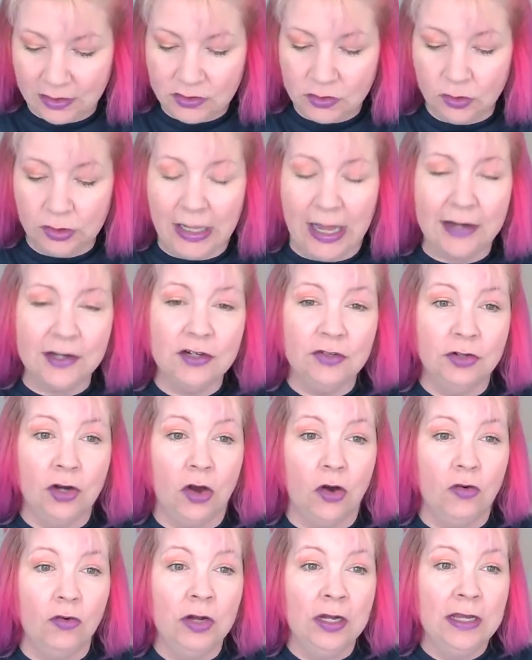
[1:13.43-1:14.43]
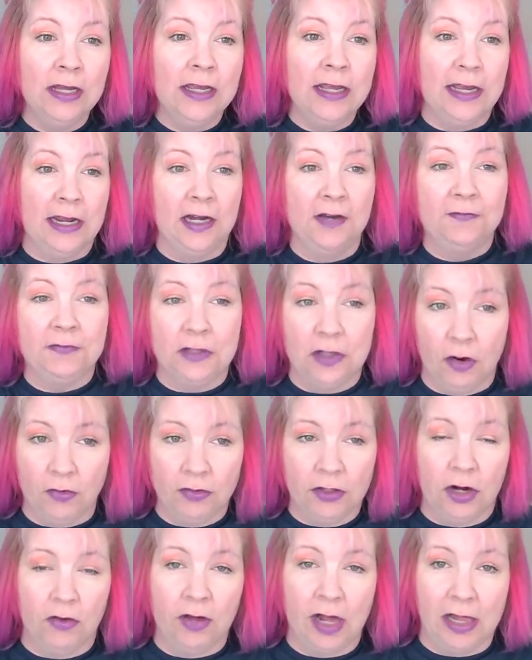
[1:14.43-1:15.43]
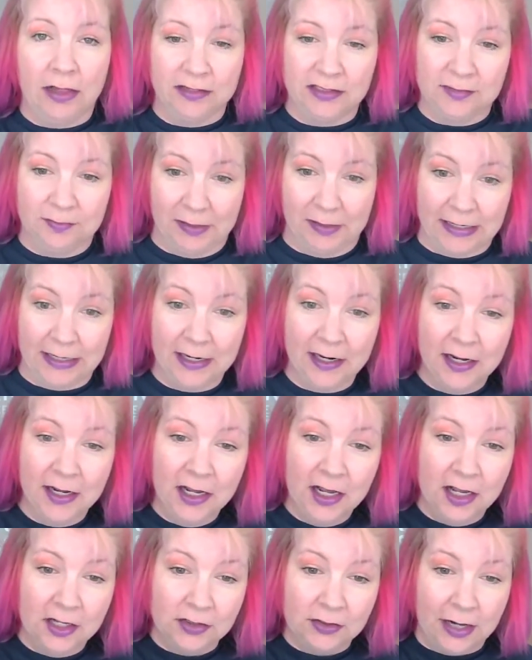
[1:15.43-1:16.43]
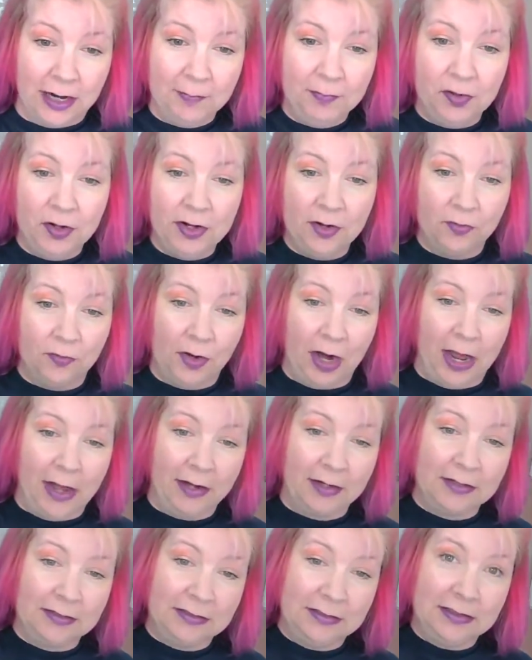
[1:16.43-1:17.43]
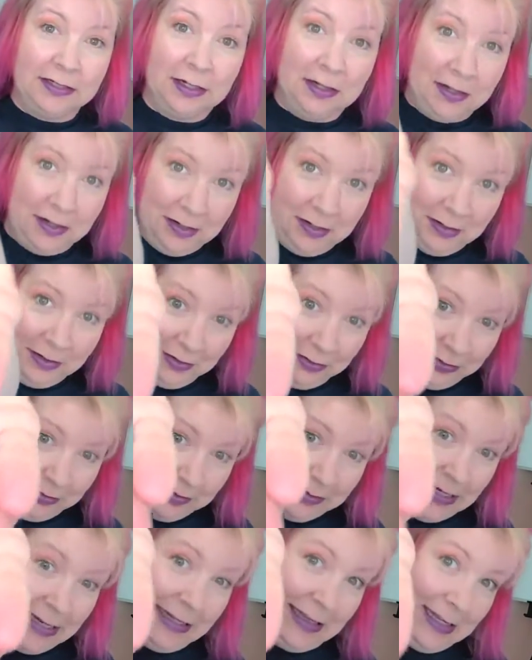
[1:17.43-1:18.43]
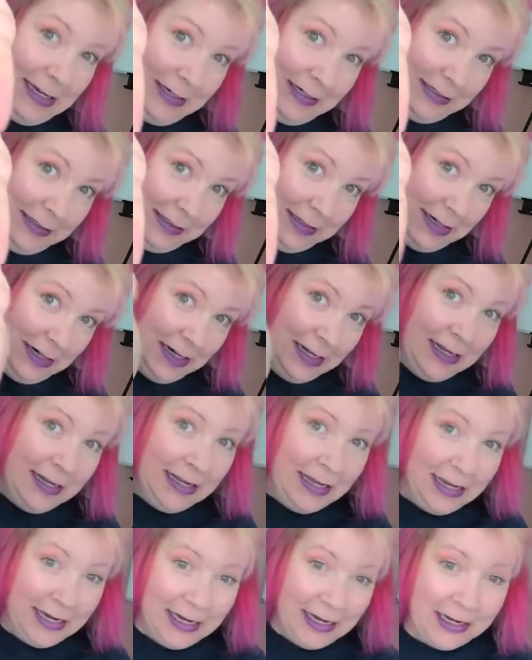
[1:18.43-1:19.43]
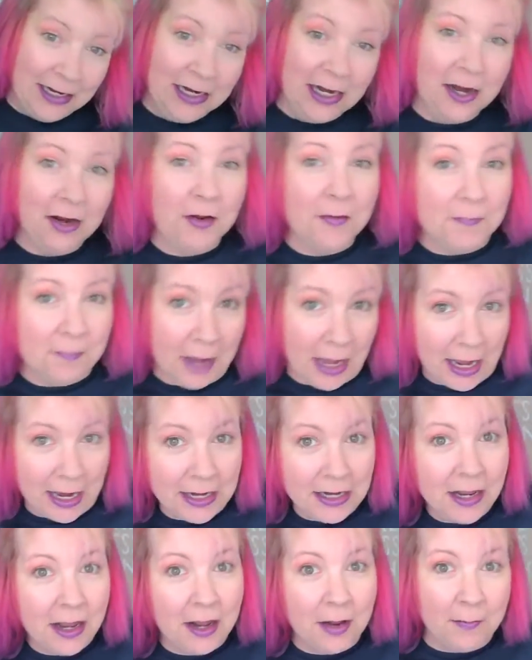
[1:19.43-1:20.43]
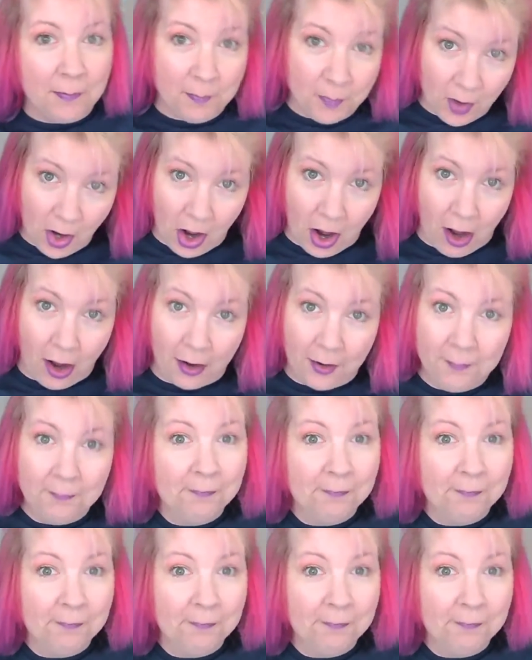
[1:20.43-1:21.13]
So a lot of you know, and if you don't know, I'll explain it. So I put rocks, just like this, in my bra.